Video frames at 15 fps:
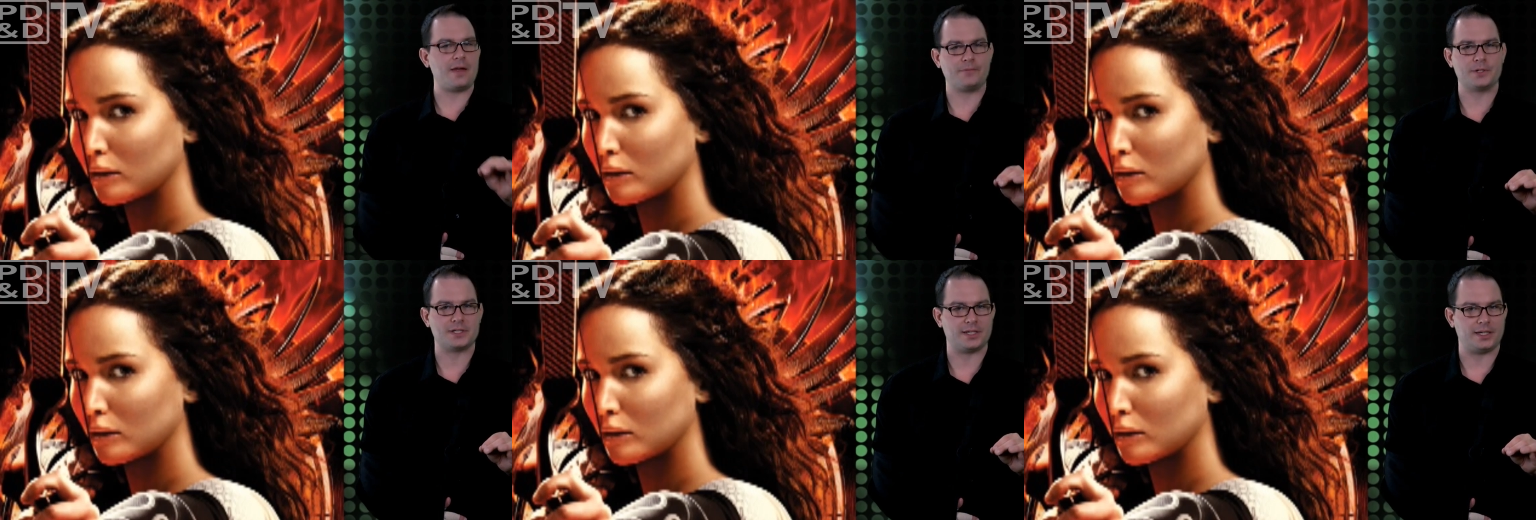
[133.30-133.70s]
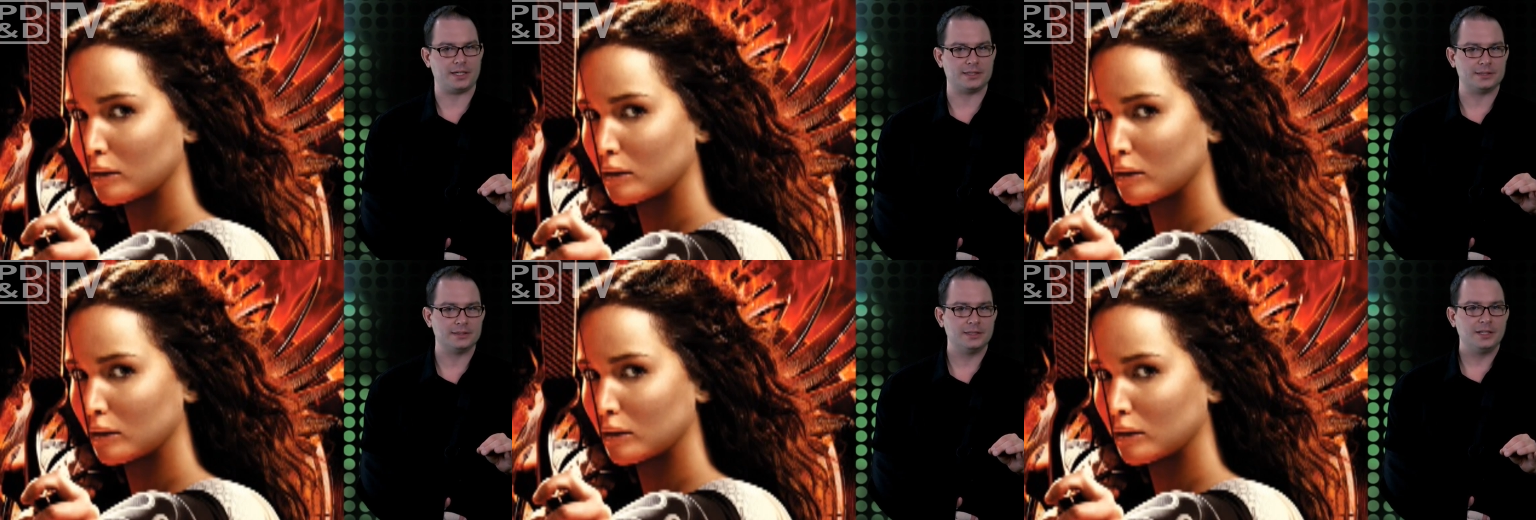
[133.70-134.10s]
Speaker 1: Everdeen.
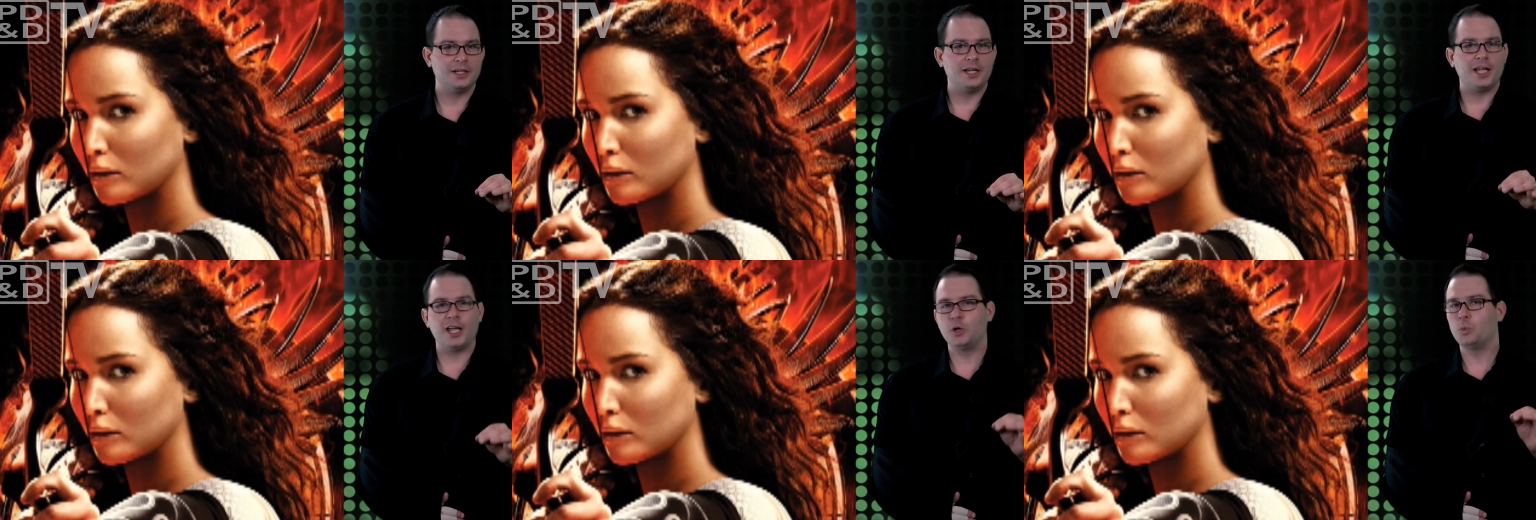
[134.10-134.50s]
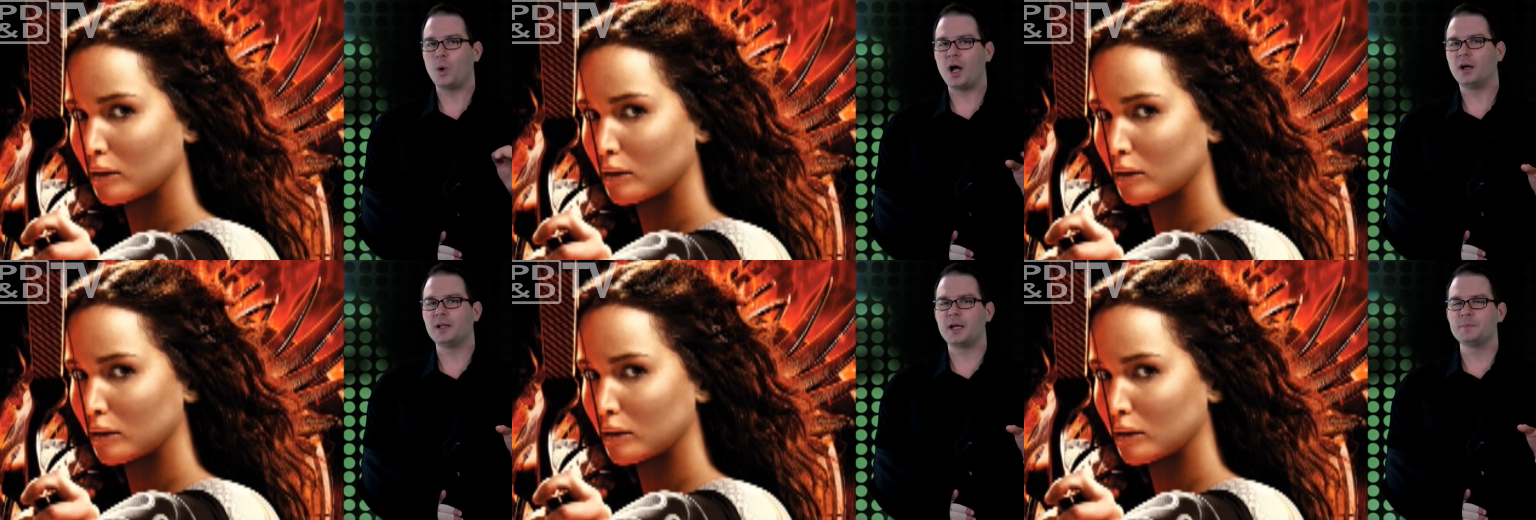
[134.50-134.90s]
And
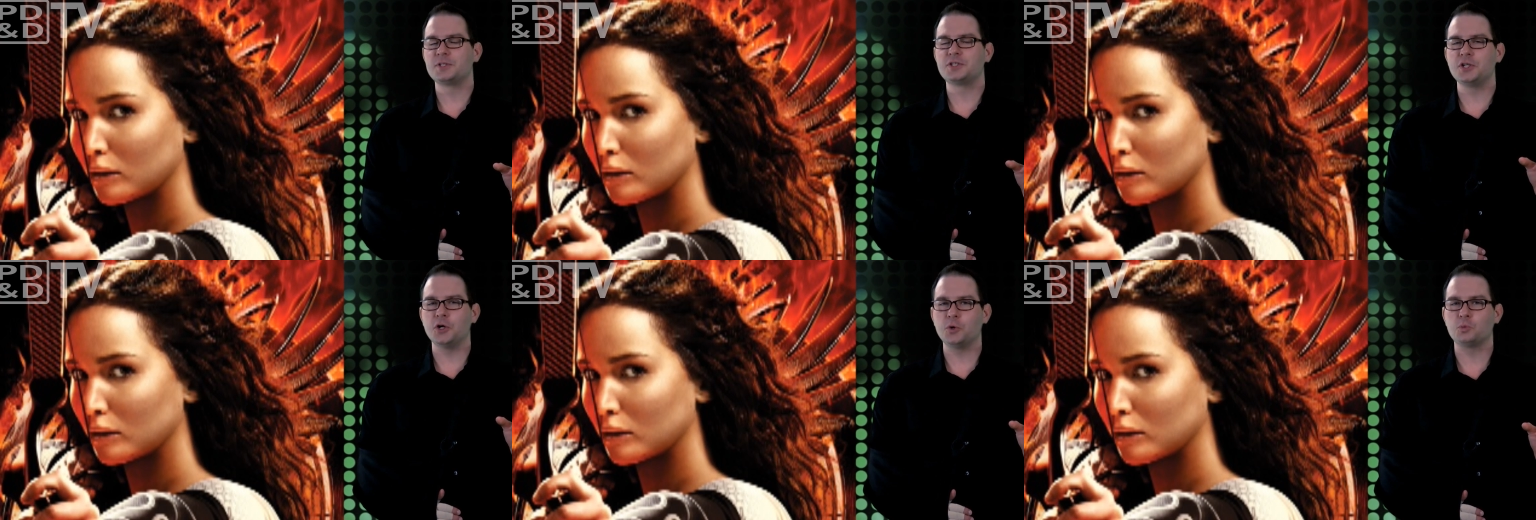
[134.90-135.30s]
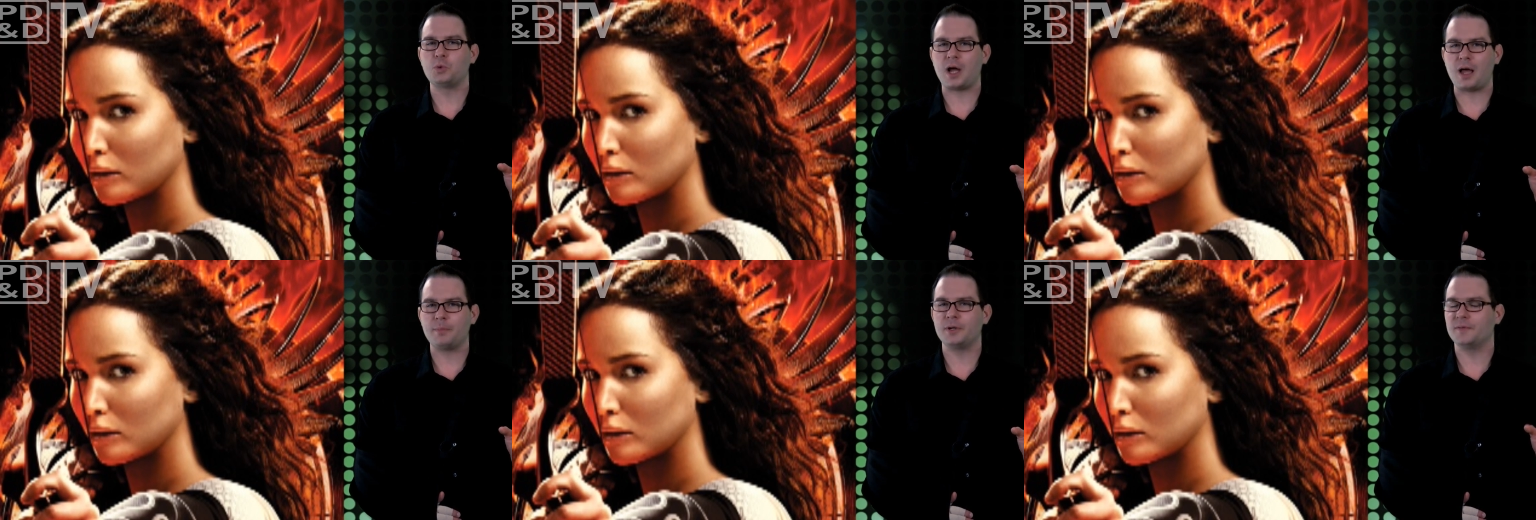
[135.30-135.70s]
while I'm still
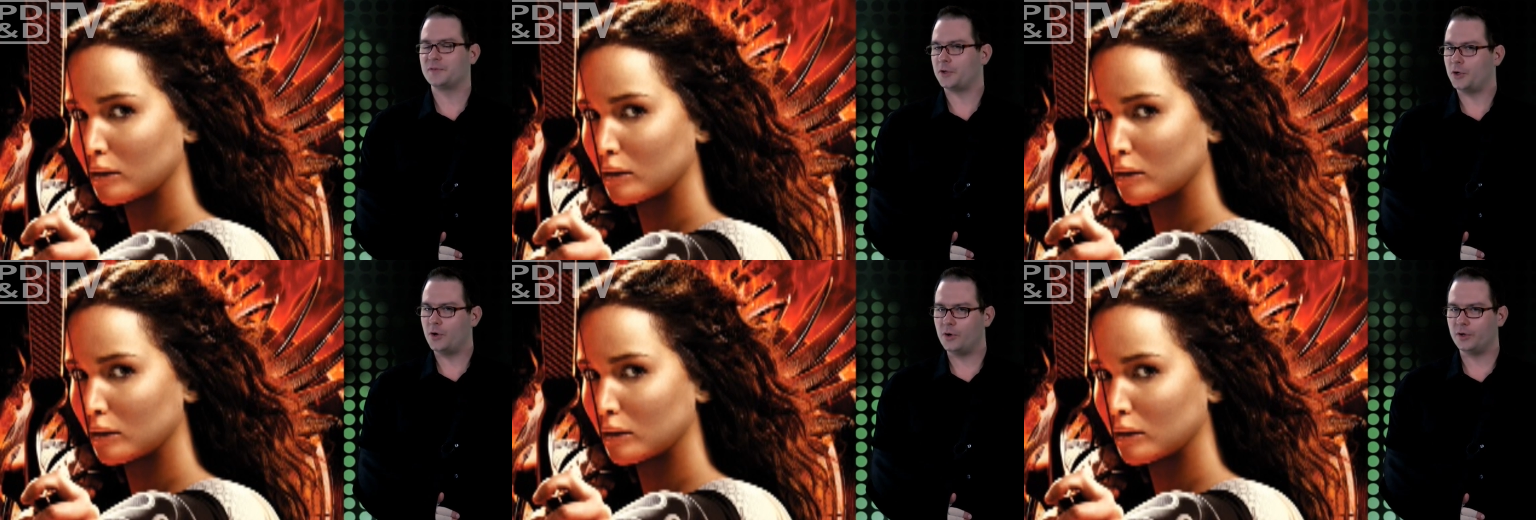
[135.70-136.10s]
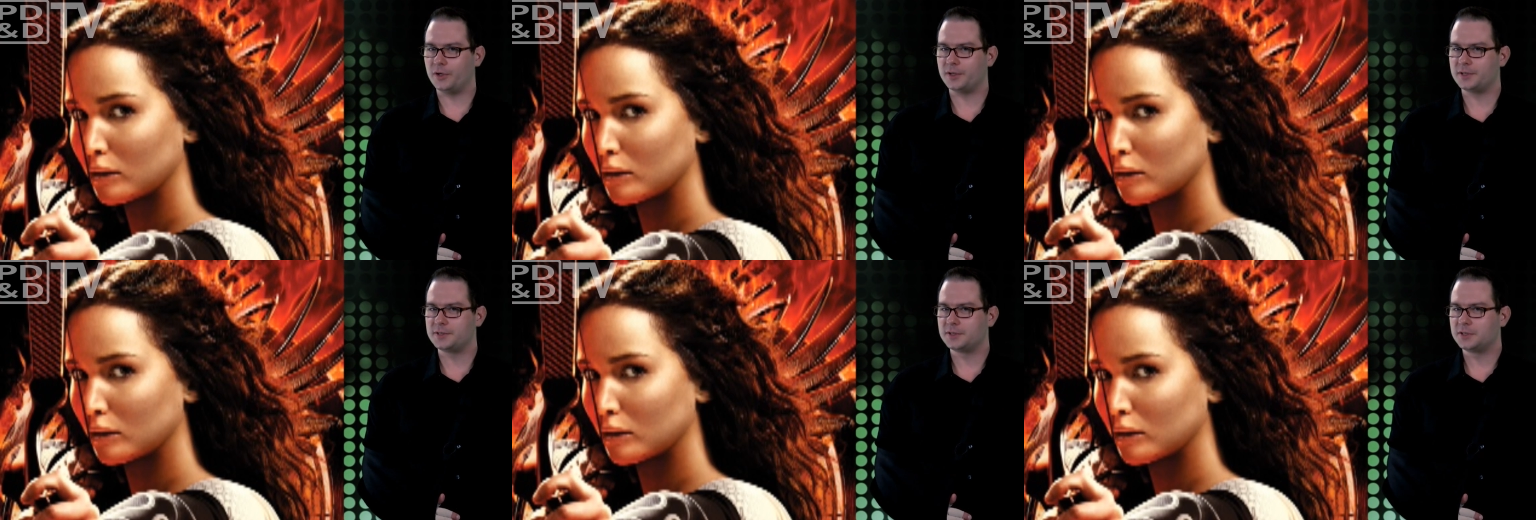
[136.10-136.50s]
Robin of the
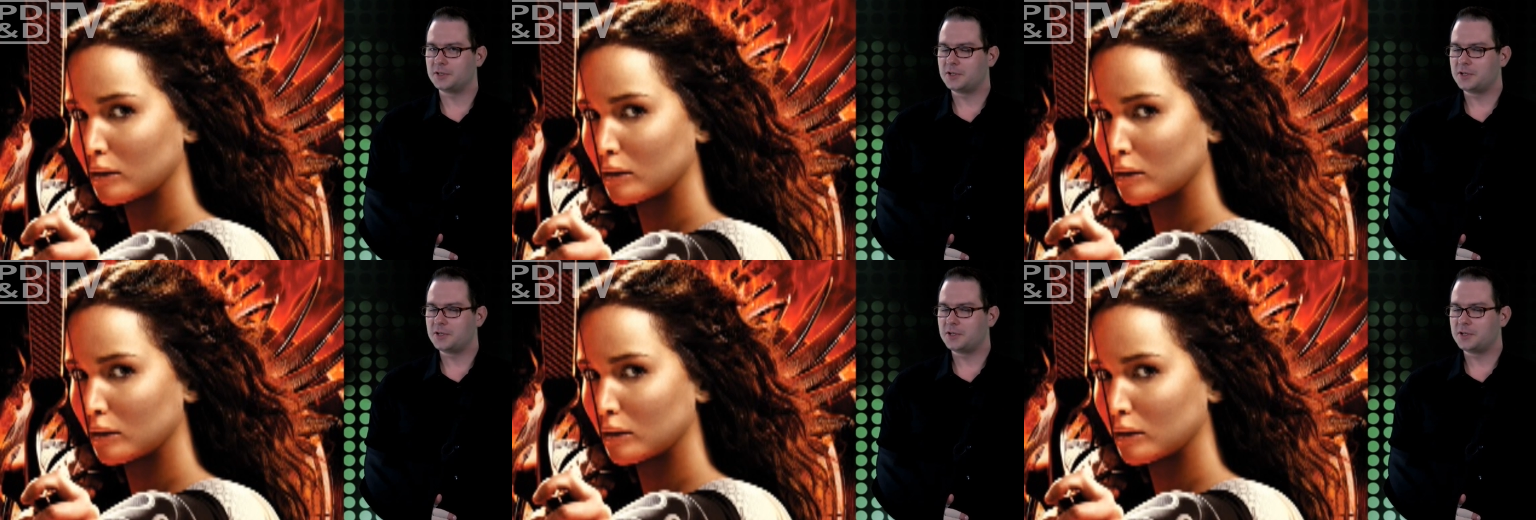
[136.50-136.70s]
Hood,